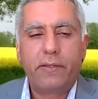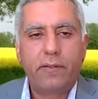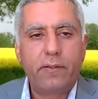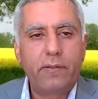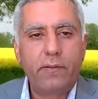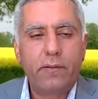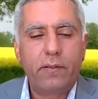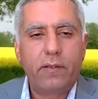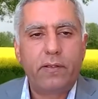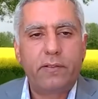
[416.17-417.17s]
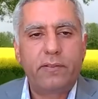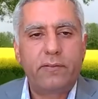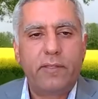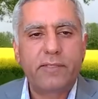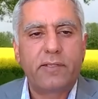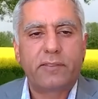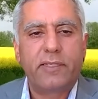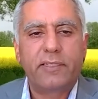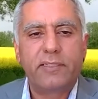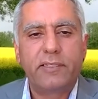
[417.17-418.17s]
and does not
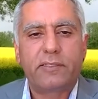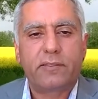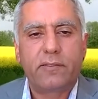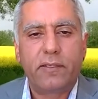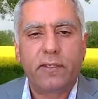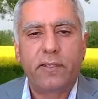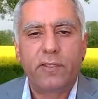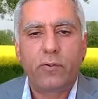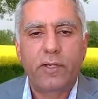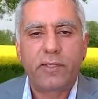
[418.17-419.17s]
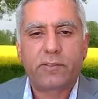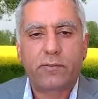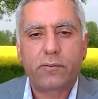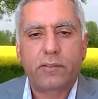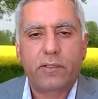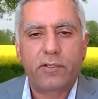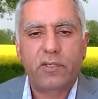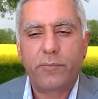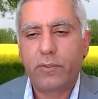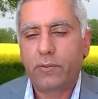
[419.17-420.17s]
exist in the US to
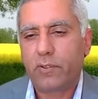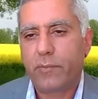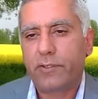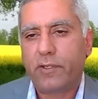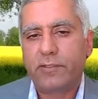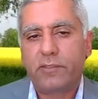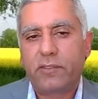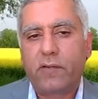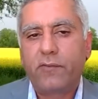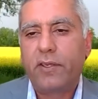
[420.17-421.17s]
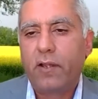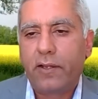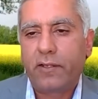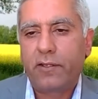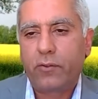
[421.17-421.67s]
contribute to a better understanding of Iran in the